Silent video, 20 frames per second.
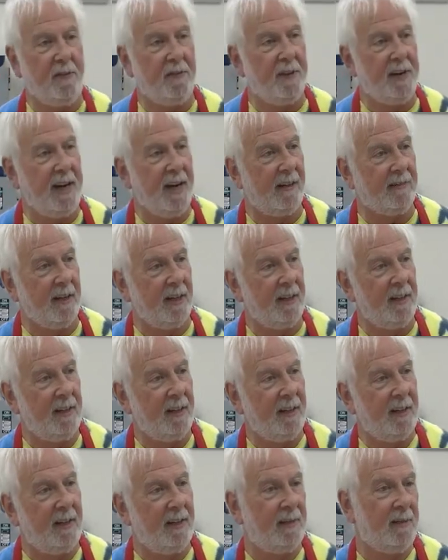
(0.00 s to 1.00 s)
vanilla,
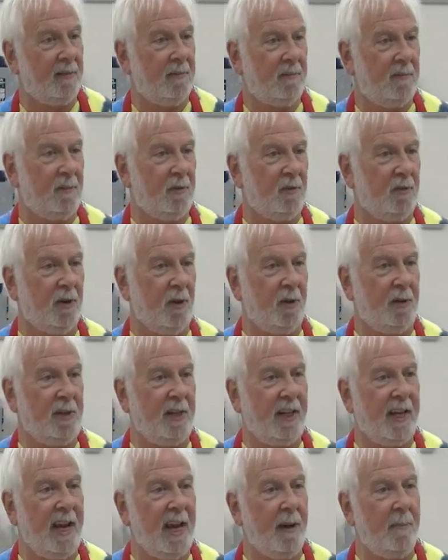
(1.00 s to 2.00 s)
so
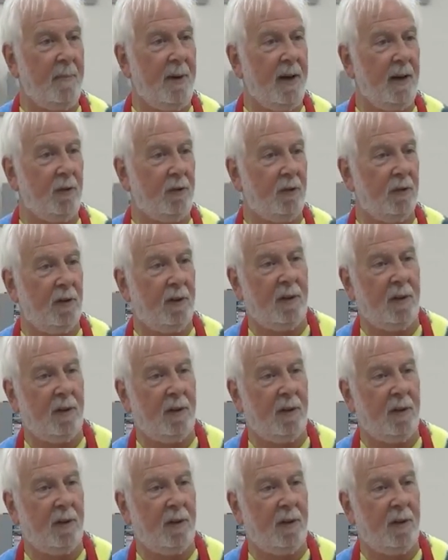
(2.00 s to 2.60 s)
you can't miss.